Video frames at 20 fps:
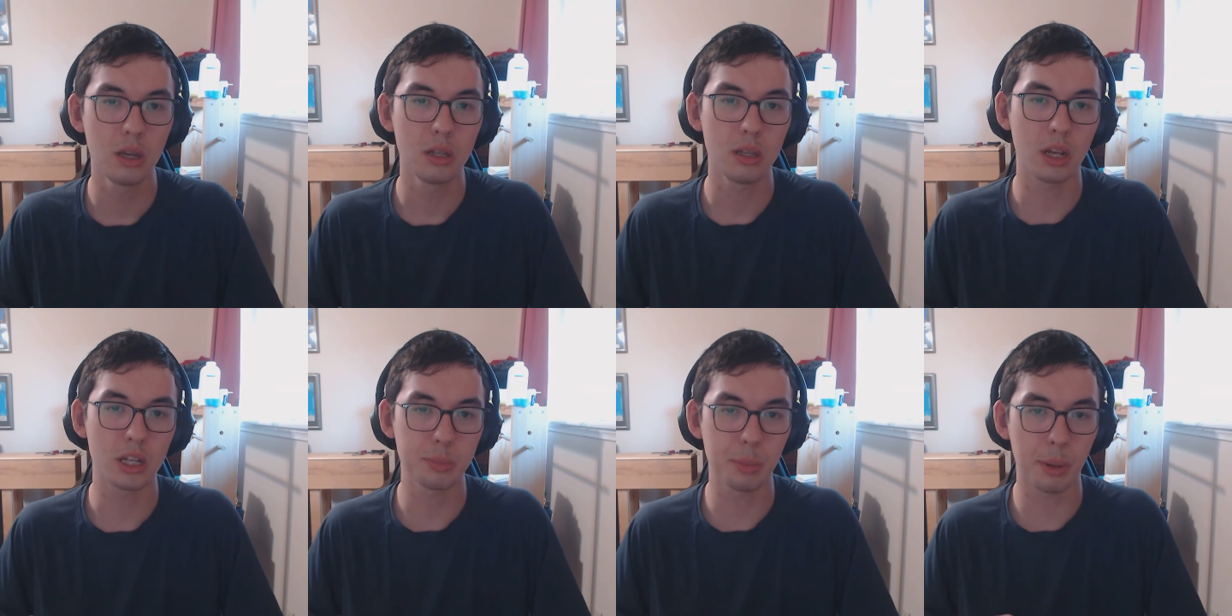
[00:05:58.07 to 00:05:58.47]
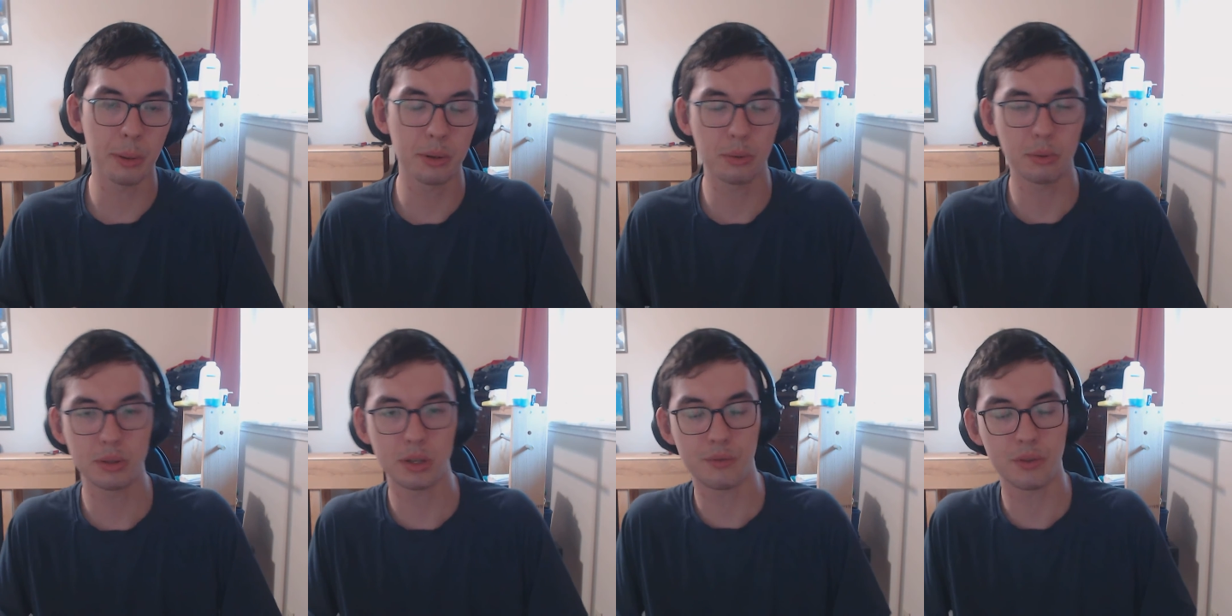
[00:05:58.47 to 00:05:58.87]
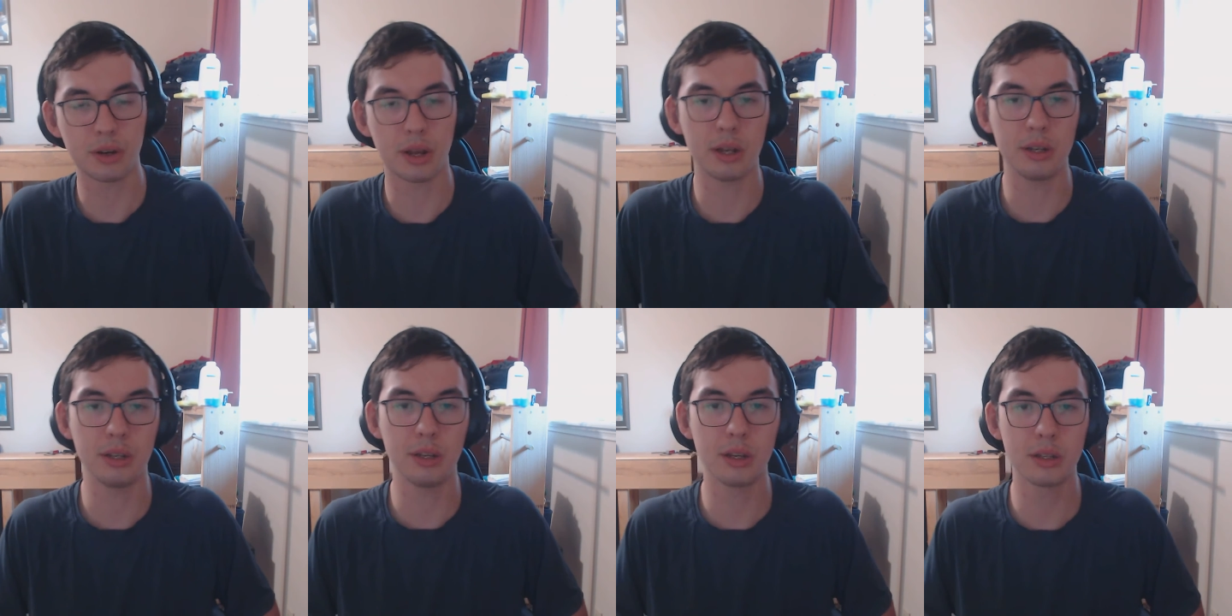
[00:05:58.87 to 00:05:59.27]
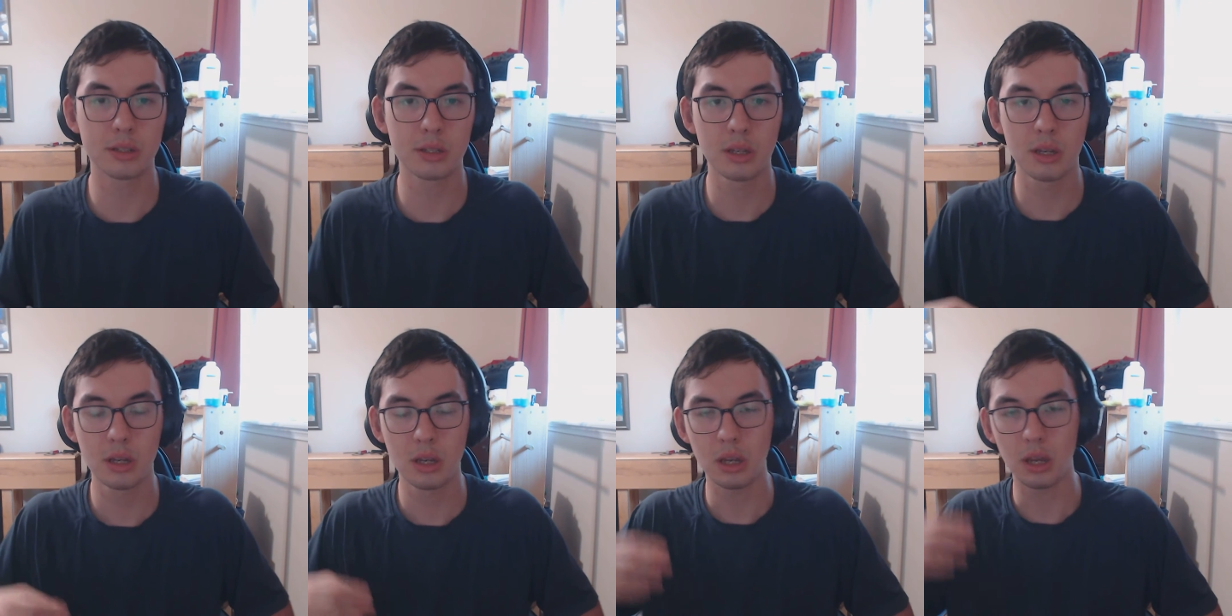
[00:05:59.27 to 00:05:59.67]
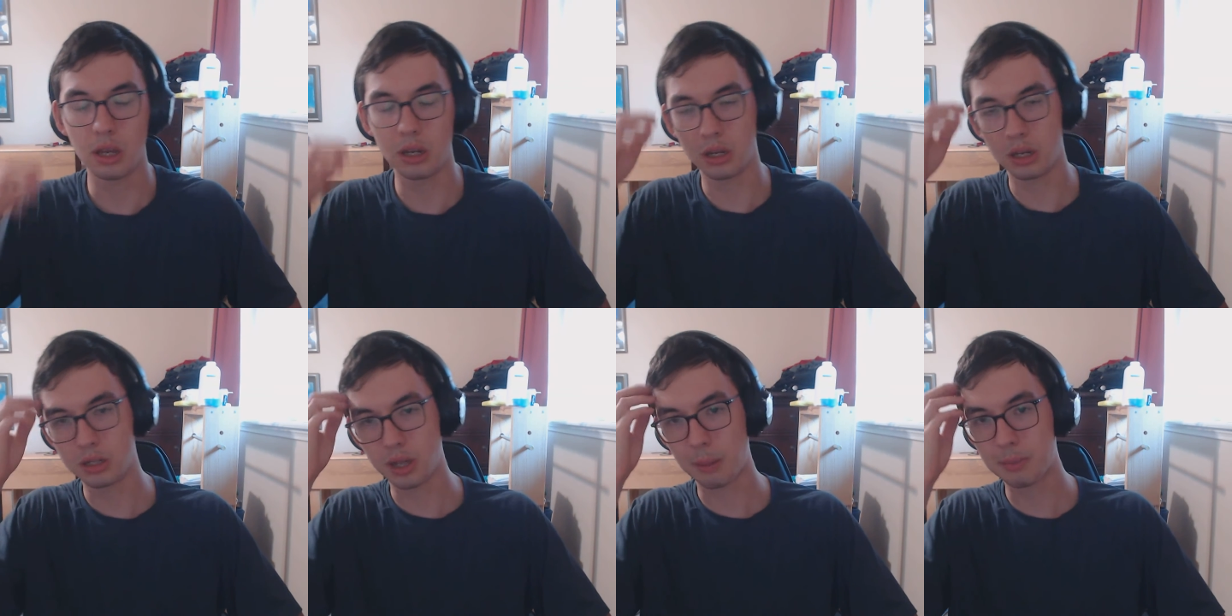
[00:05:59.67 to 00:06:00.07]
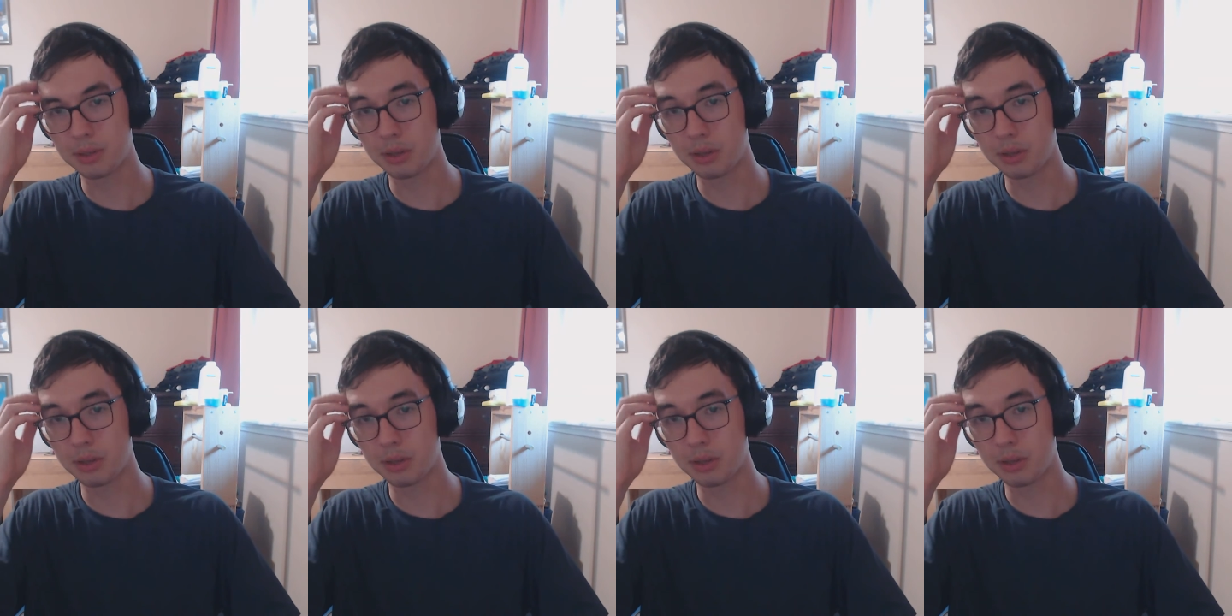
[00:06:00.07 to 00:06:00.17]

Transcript: experimenting with different ideas in the types of